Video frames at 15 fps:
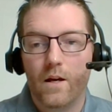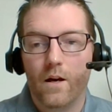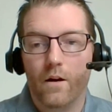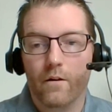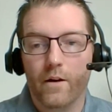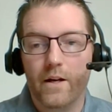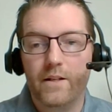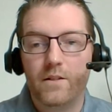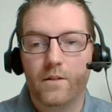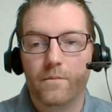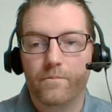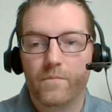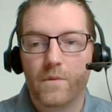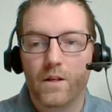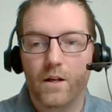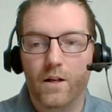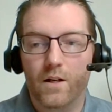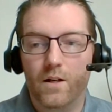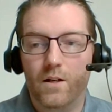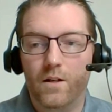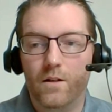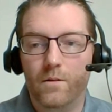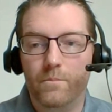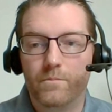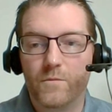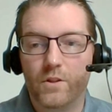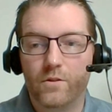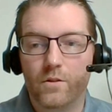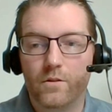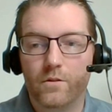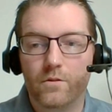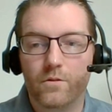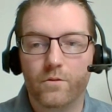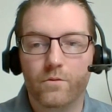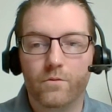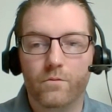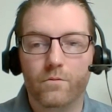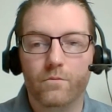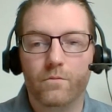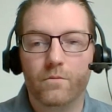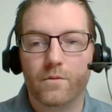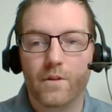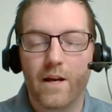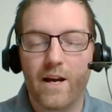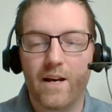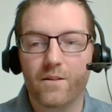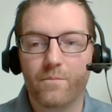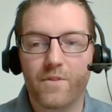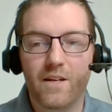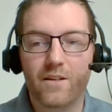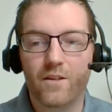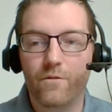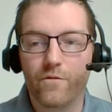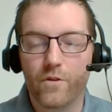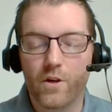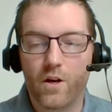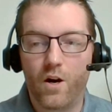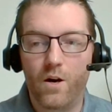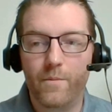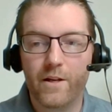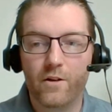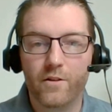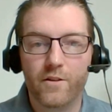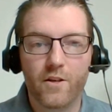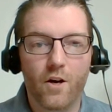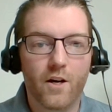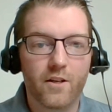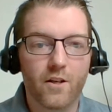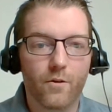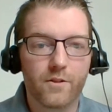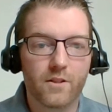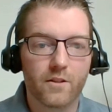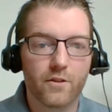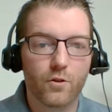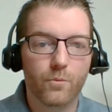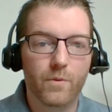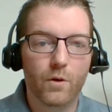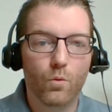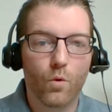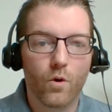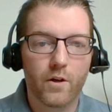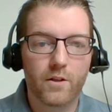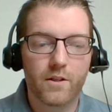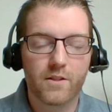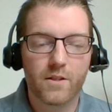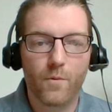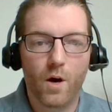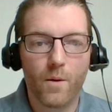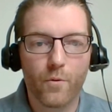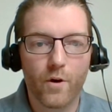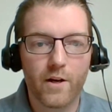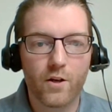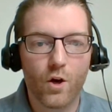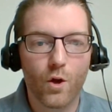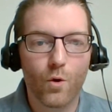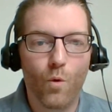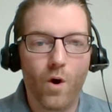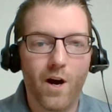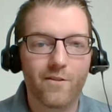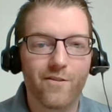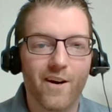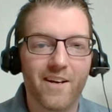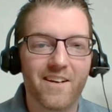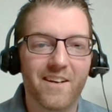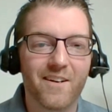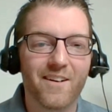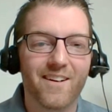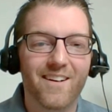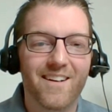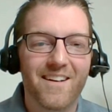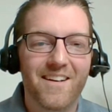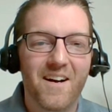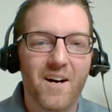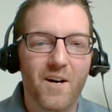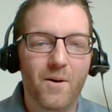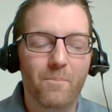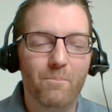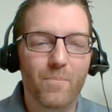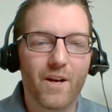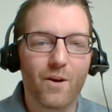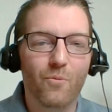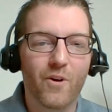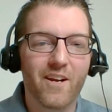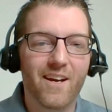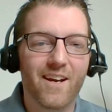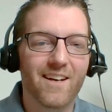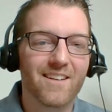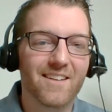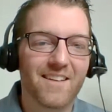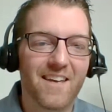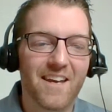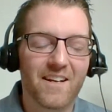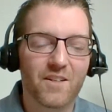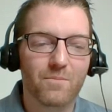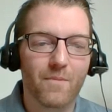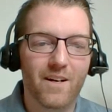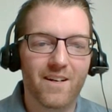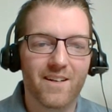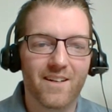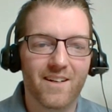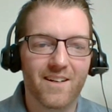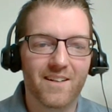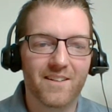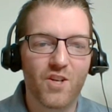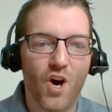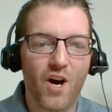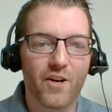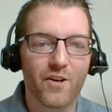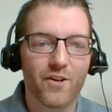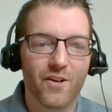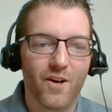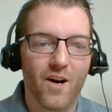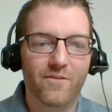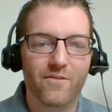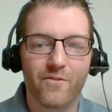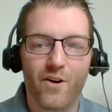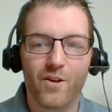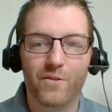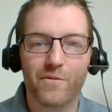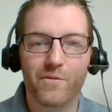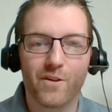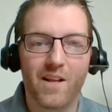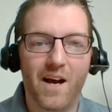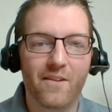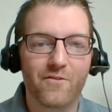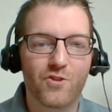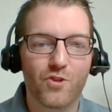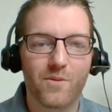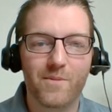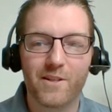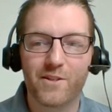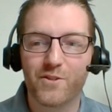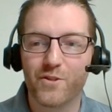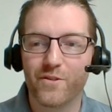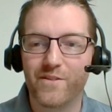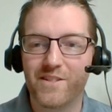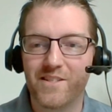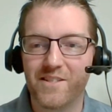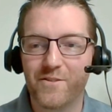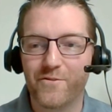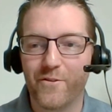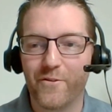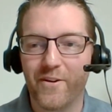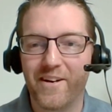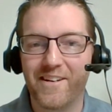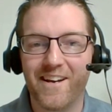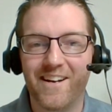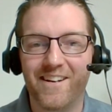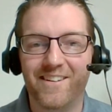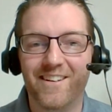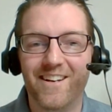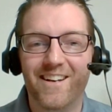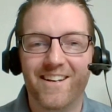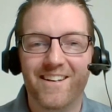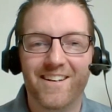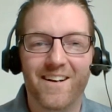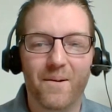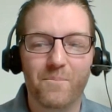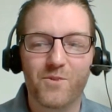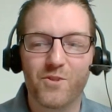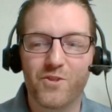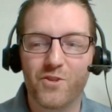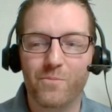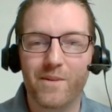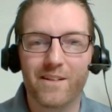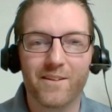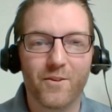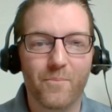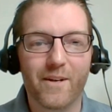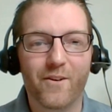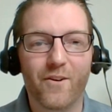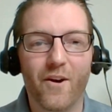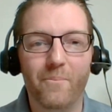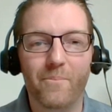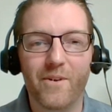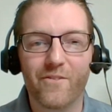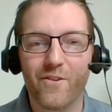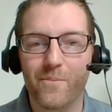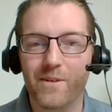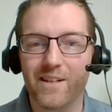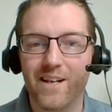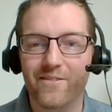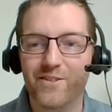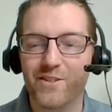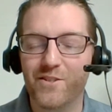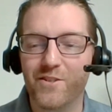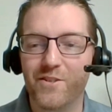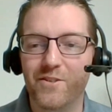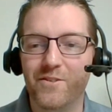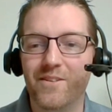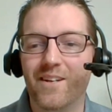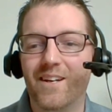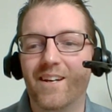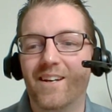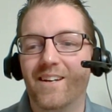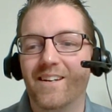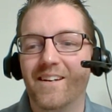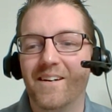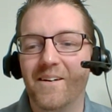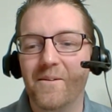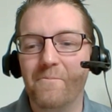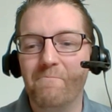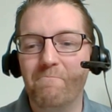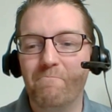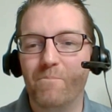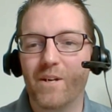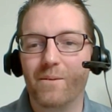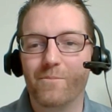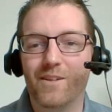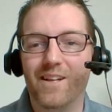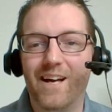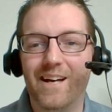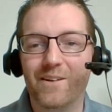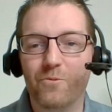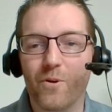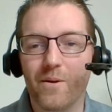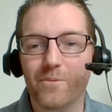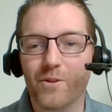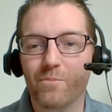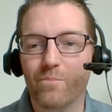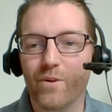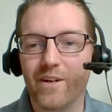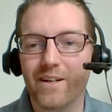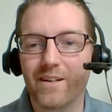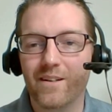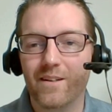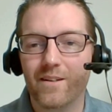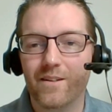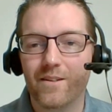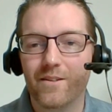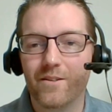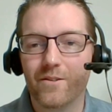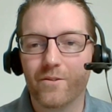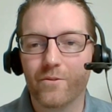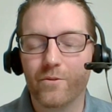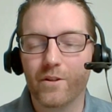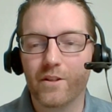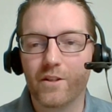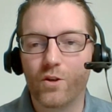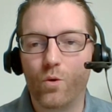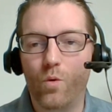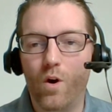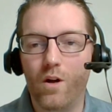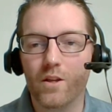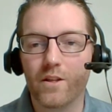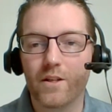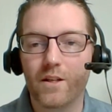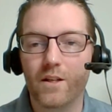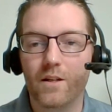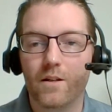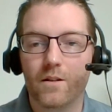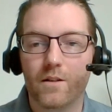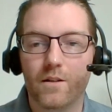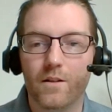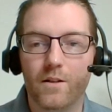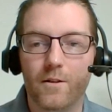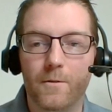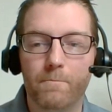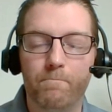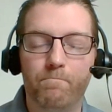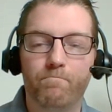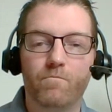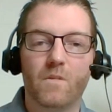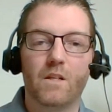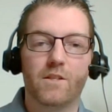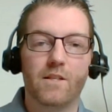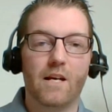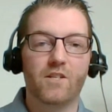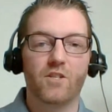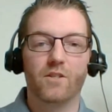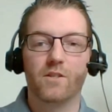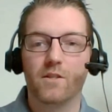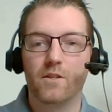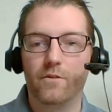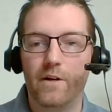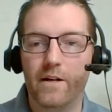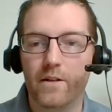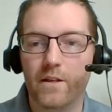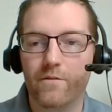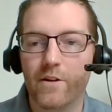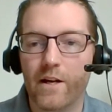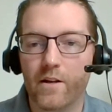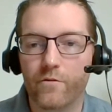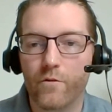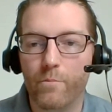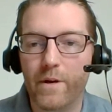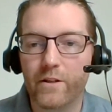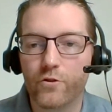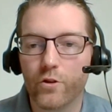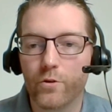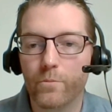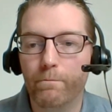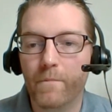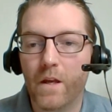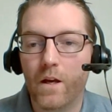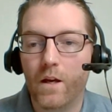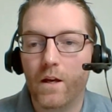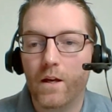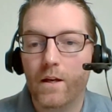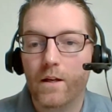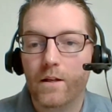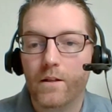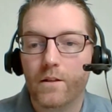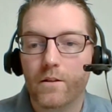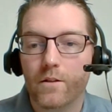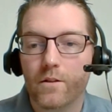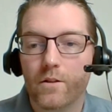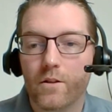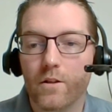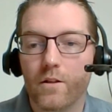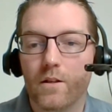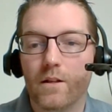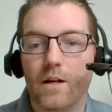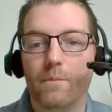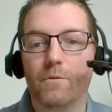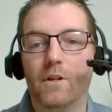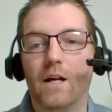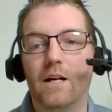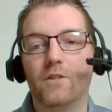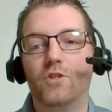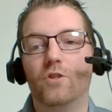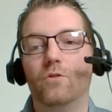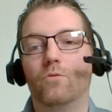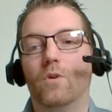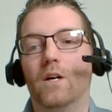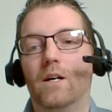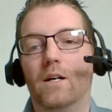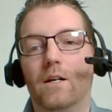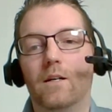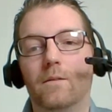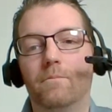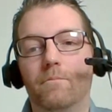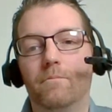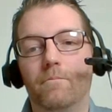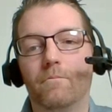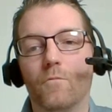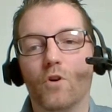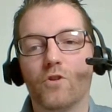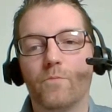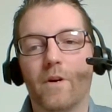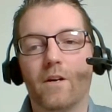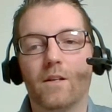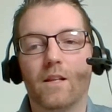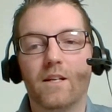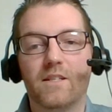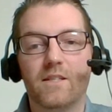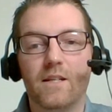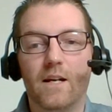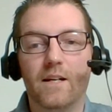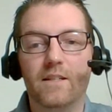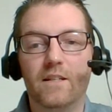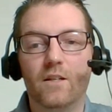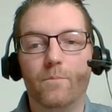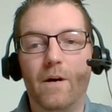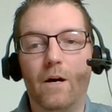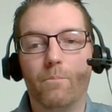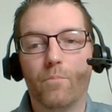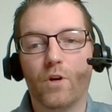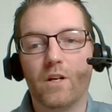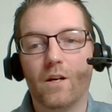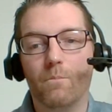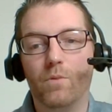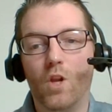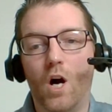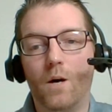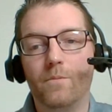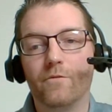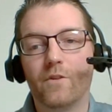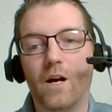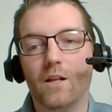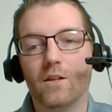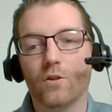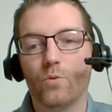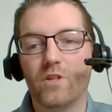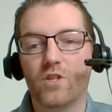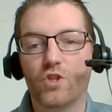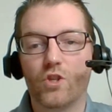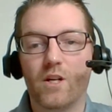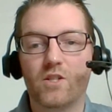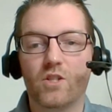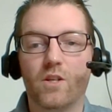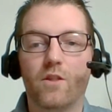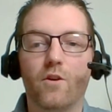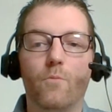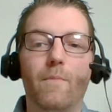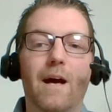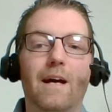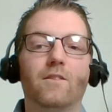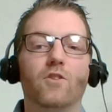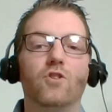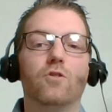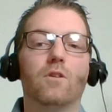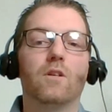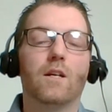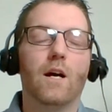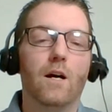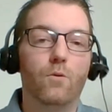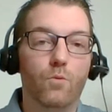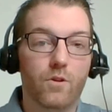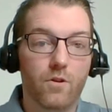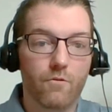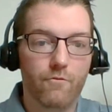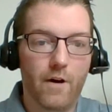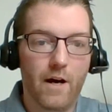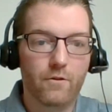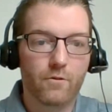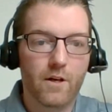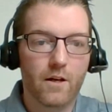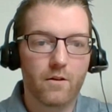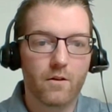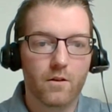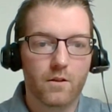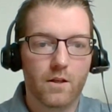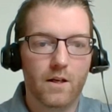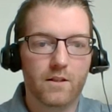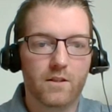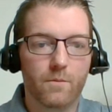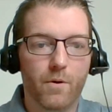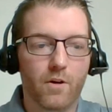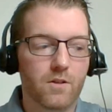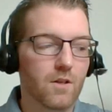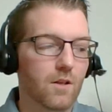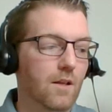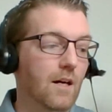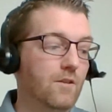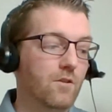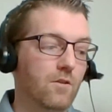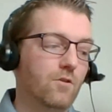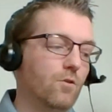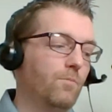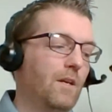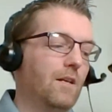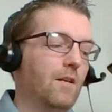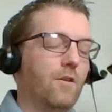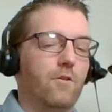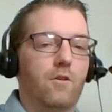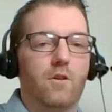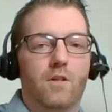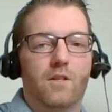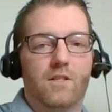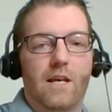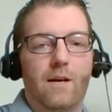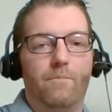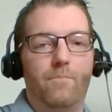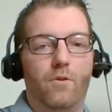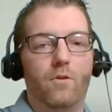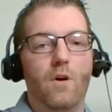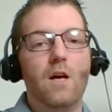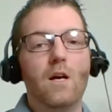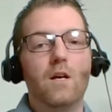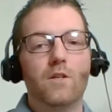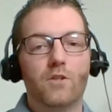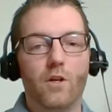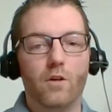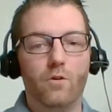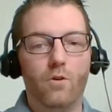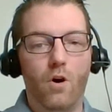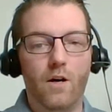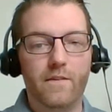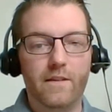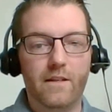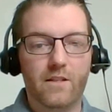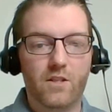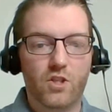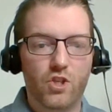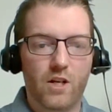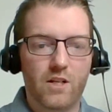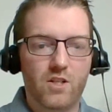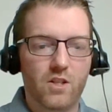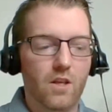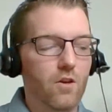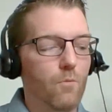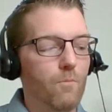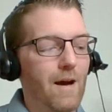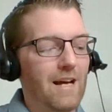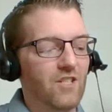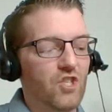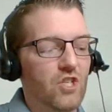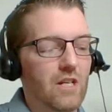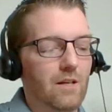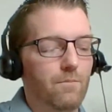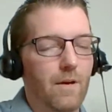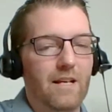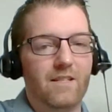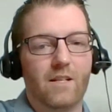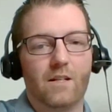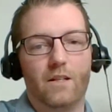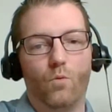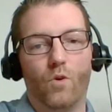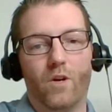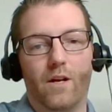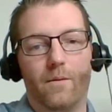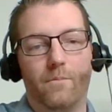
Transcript: All right. Um, Adam, thank you for the comment on the audio. I was a little bit worried because I'm operating on Wi-Fi here, um, but I went ahead and kicked my uh, daughter off of all of her live streaming surfaces for right now. Um, so she'll be a little bit grumpy from eleven to noon, um, but I'm glad we're able to bring really quality um, sessions still out, even out of a bedroom. Good. I'm glad you, uh, Rosemary likes the idea about printing a blob of color with Stretch Litho Matte that you can cut with your vinyl cutter uh, to personalize. So this would be another good example. So on this Stretch Litho Matte sheet, basically what